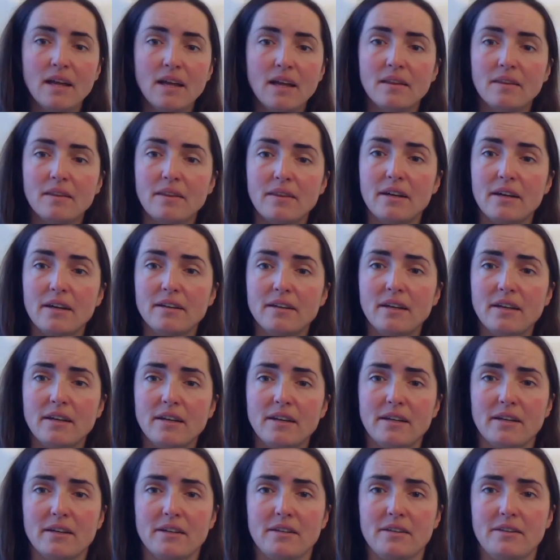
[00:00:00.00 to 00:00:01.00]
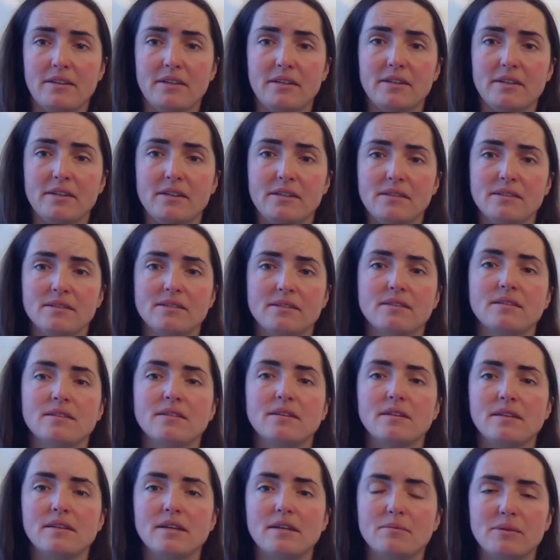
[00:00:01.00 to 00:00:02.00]
The underlying idea is
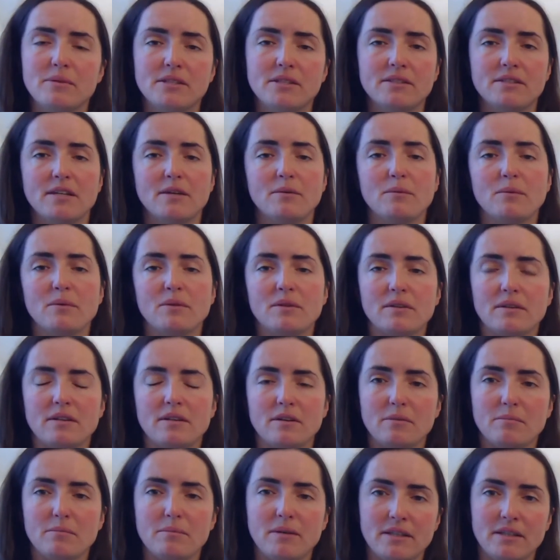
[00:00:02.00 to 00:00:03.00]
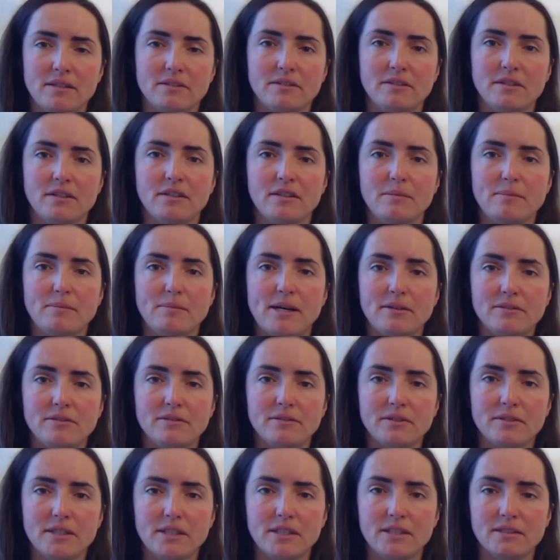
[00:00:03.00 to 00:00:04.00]
that we stay within our planetary
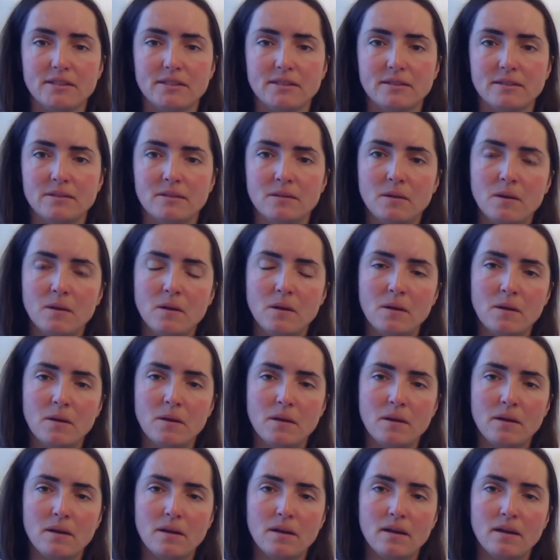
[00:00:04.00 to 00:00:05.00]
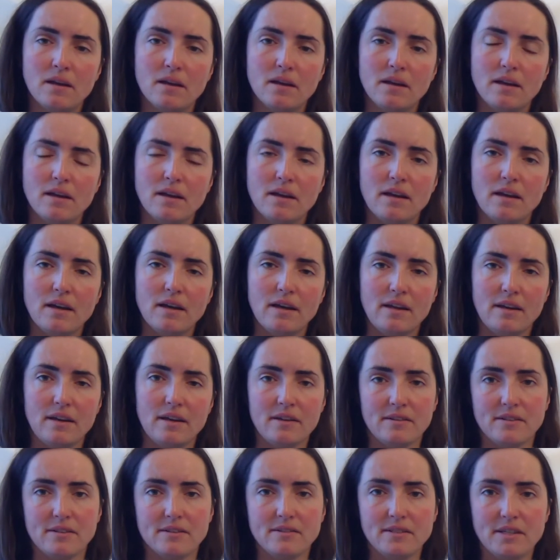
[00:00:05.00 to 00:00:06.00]
boundaries and
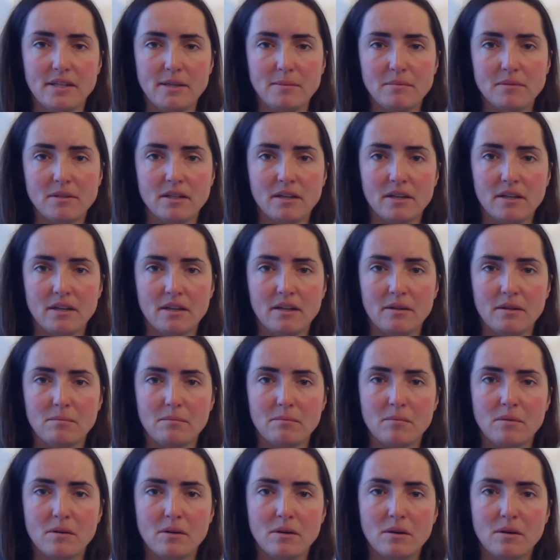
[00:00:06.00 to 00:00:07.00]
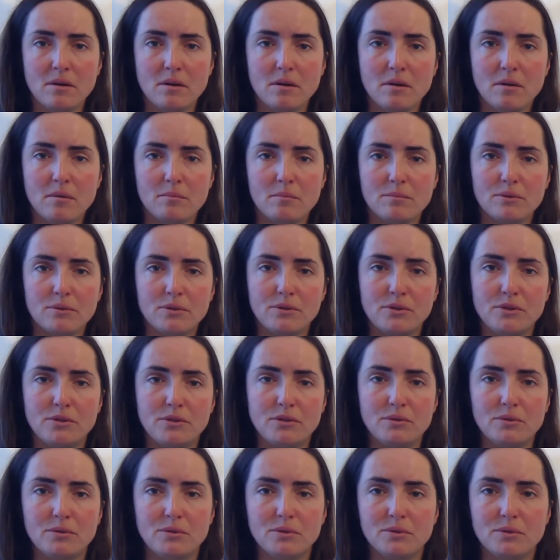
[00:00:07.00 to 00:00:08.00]
at the same time
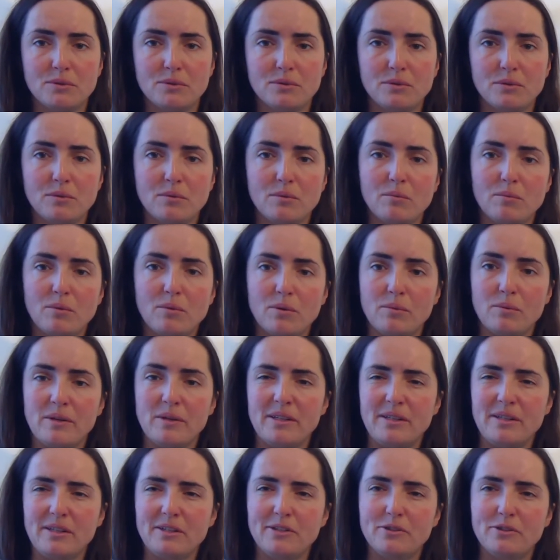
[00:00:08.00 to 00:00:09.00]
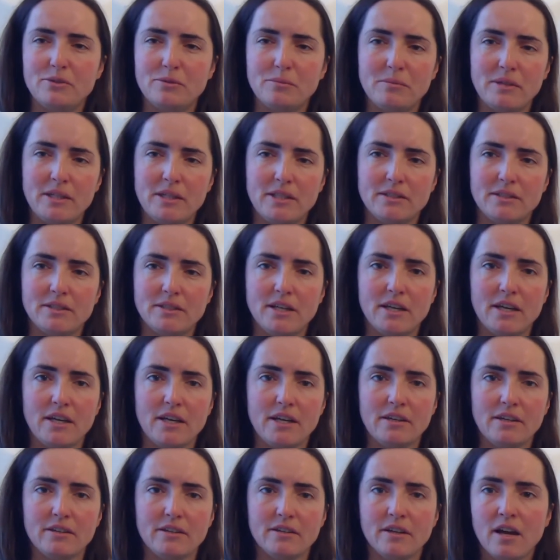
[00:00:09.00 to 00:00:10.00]
produce what we need to
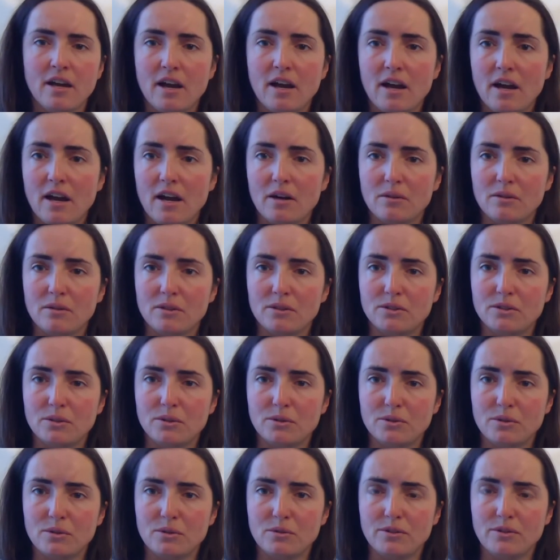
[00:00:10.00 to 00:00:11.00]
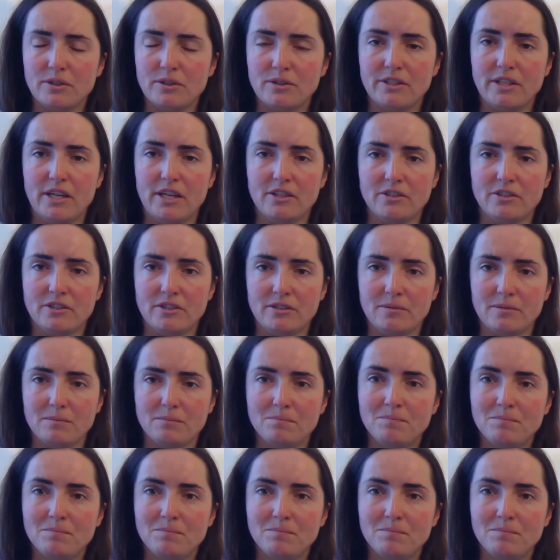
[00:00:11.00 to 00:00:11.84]
maintain our social foundation.